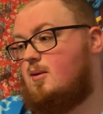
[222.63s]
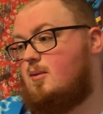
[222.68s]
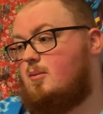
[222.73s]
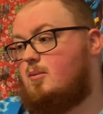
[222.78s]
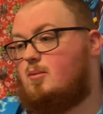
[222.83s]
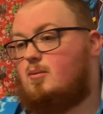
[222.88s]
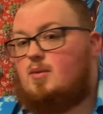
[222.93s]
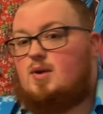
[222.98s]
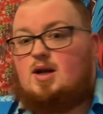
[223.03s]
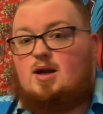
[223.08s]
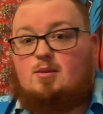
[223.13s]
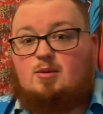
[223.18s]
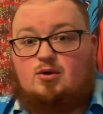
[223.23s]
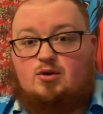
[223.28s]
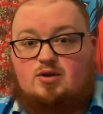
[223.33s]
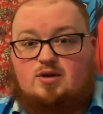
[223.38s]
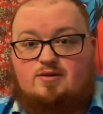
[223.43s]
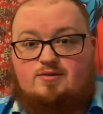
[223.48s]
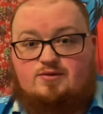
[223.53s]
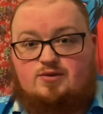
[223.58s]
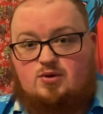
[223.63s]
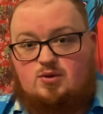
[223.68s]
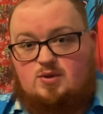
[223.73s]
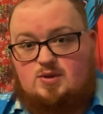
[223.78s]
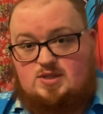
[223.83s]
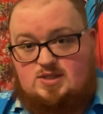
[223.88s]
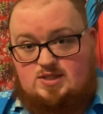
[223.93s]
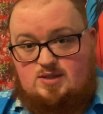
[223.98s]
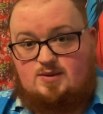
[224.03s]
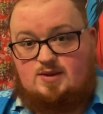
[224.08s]
But I'm looking
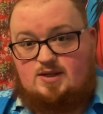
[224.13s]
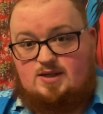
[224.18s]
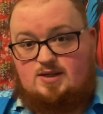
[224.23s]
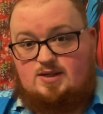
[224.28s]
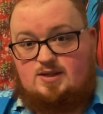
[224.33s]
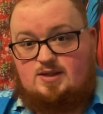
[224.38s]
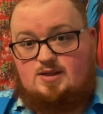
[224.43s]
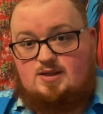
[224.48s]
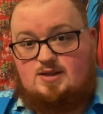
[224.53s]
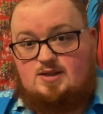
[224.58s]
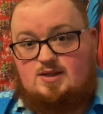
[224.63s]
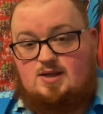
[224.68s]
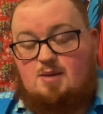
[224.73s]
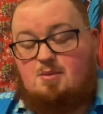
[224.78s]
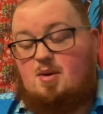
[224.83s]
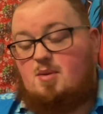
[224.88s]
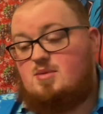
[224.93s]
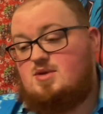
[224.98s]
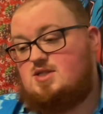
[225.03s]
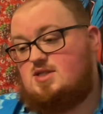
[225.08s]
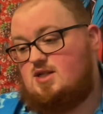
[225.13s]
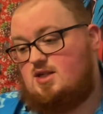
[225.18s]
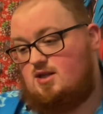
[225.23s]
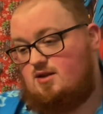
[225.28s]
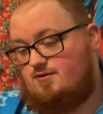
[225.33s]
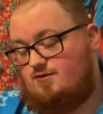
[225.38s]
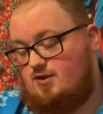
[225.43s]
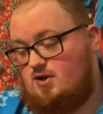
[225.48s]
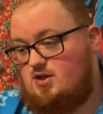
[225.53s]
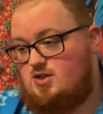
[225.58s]
forward to it. I remember seeing the
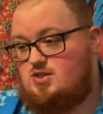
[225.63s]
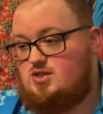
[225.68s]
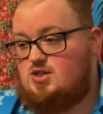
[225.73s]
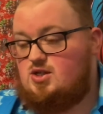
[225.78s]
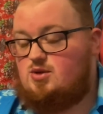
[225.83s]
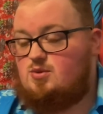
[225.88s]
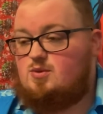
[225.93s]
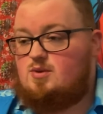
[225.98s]
first two,